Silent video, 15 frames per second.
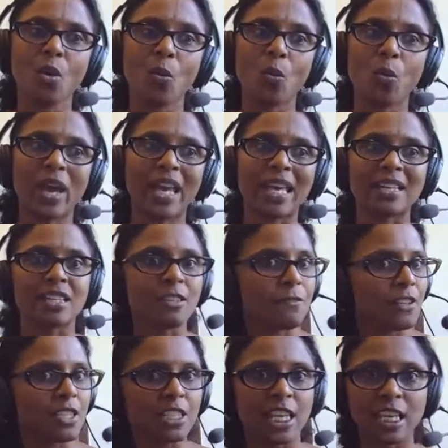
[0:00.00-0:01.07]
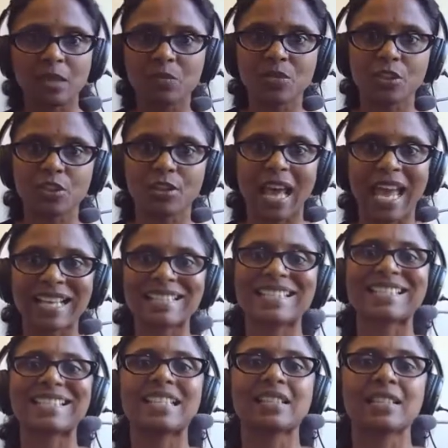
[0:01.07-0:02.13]
where different teams could
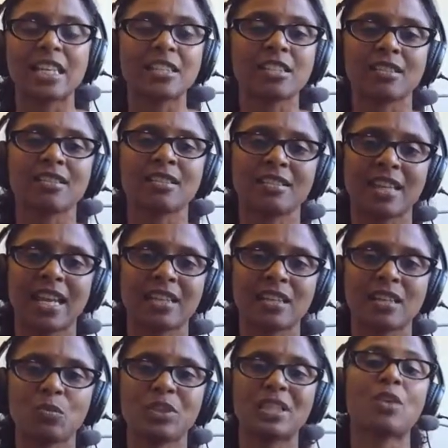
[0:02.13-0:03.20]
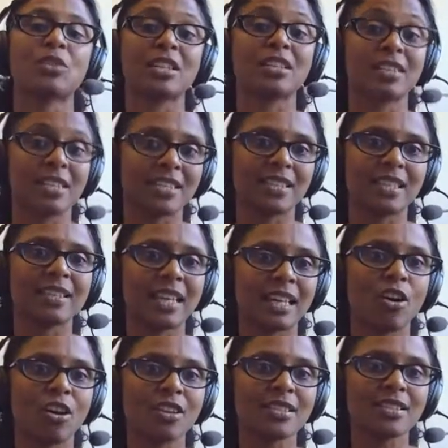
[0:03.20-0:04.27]
access each other's data without increasing their
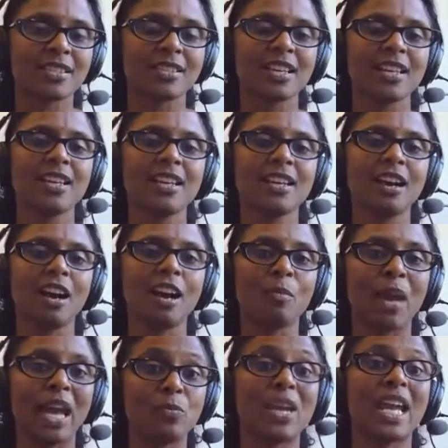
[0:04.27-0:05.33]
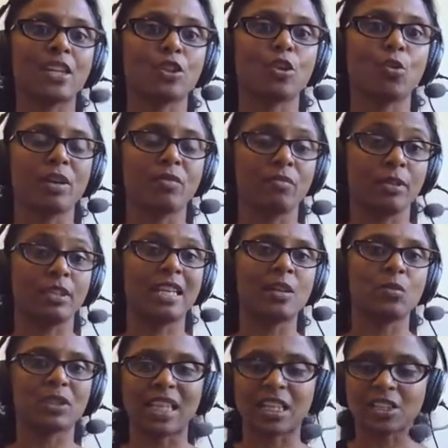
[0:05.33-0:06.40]
costs. Um, and we had to go and deal
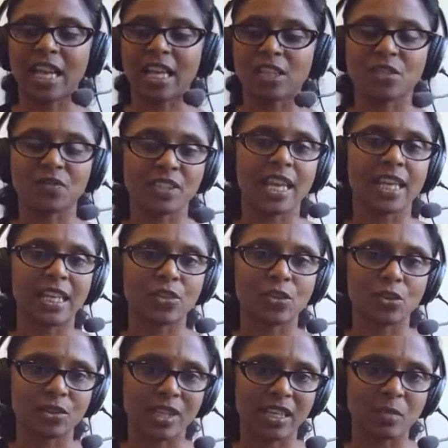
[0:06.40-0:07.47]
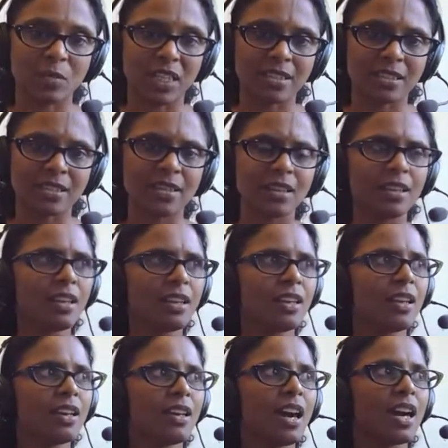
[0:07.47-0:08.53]
with that challenge of scaling to those exabytes.
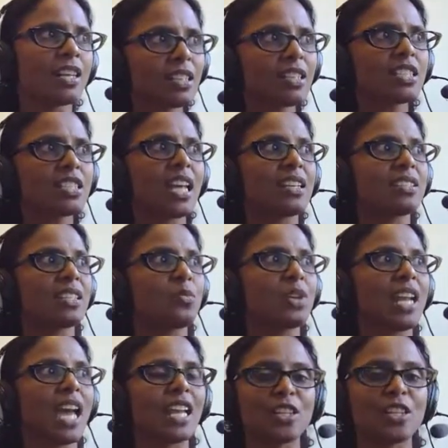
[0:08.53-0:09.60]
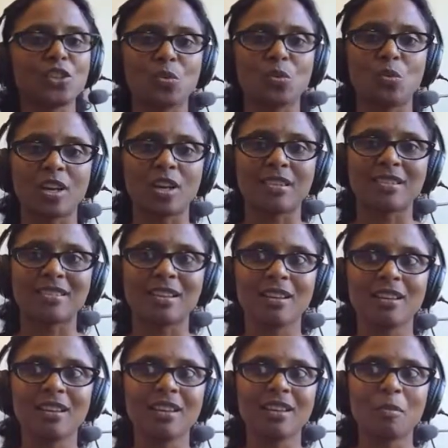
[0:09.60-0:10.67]
Another challenge that we ran into was
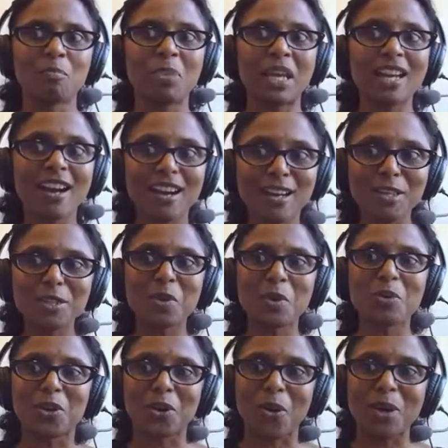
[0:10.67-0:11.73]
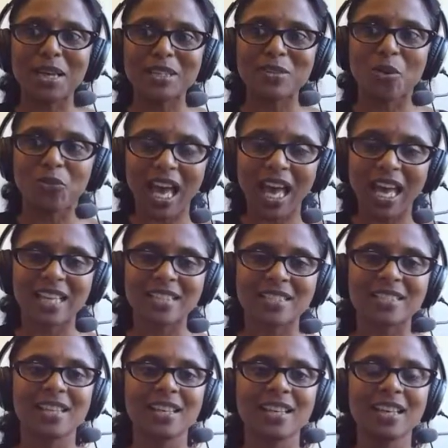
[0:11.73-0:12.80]
because we were growing so
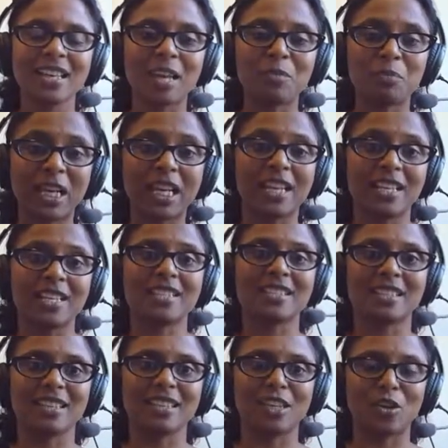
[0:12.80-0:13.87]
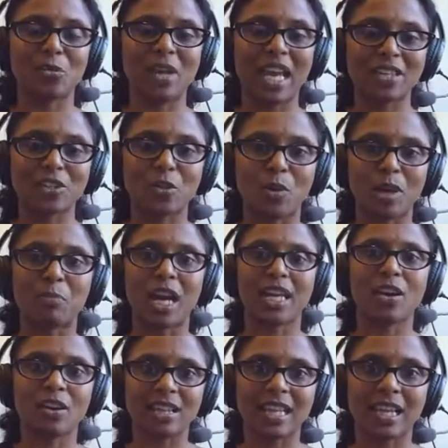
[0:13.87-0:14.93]
fast and because you know we had to go and
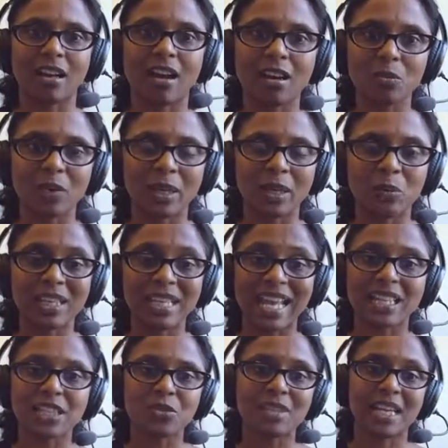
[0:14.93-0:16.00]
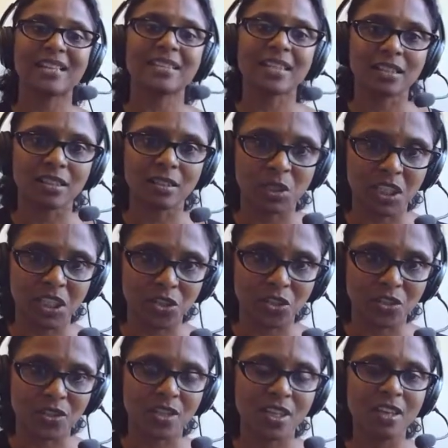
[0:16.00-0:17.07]
buy all of that hardware, we ran into data center
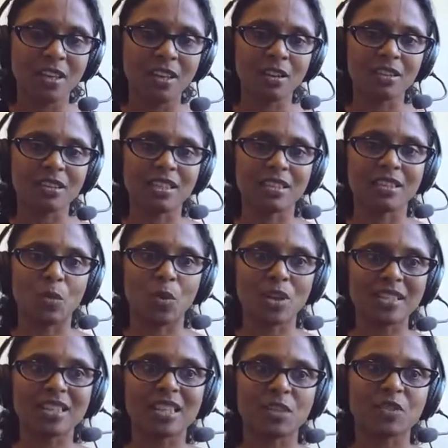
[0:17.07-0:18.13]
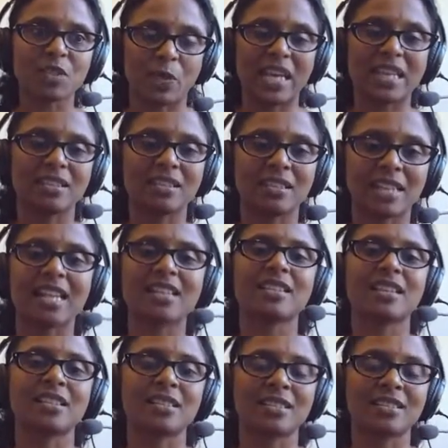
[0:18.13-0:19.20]
limitations. The, there wasn't enough space in the data
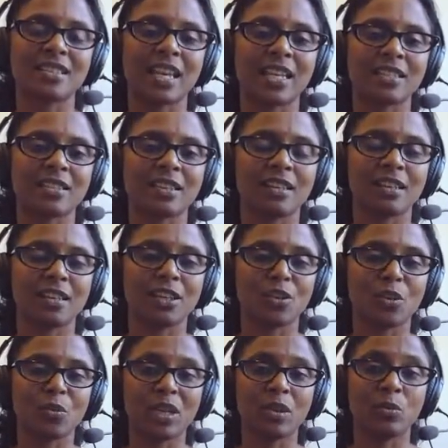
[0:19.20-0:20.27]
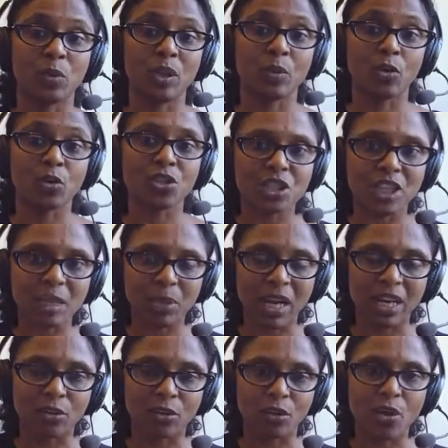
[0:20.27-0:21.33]
centers that uh, you know we we originally
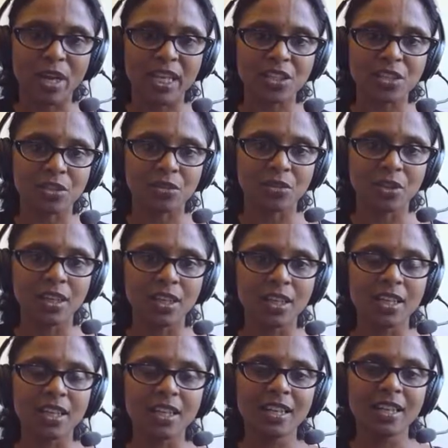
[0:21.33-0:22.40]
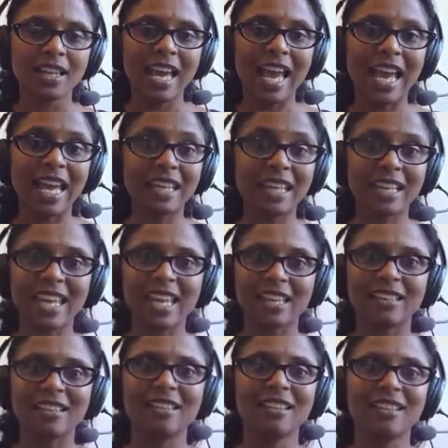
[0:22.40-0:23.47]
planned on going into and
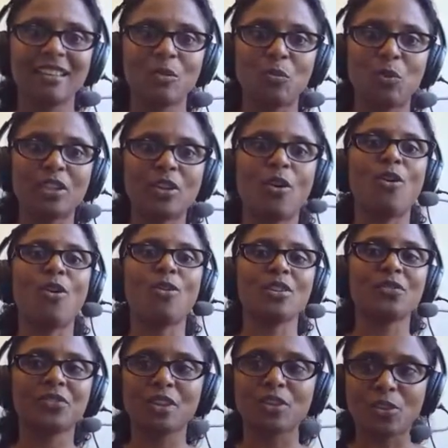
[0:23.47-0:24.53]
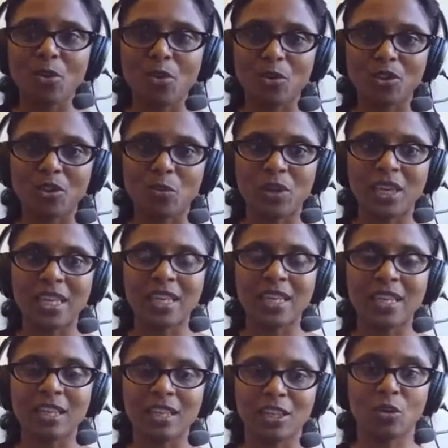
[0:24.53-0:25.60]
again with all of the growth
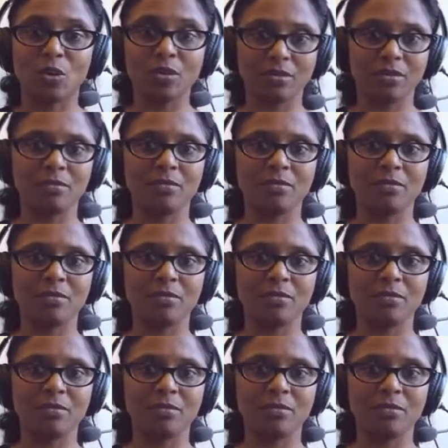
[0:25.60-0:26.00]
we you know